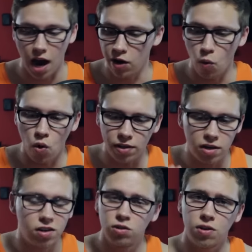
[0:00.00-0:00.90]
I don't want them
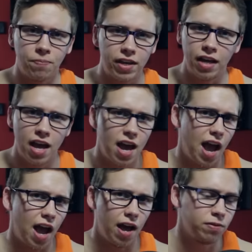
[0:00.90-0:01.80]
to do something
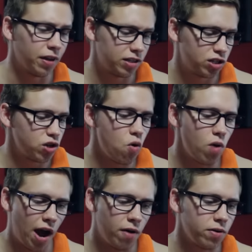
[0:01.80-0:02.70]
like
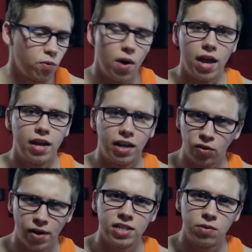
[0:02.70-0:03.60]
so out of the way and
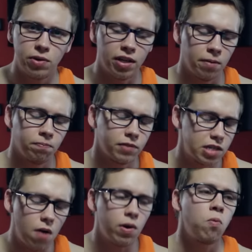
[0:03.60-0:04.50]
crazy with him. It's
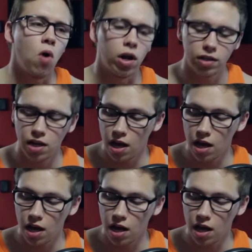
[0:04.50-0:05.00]
not what I want.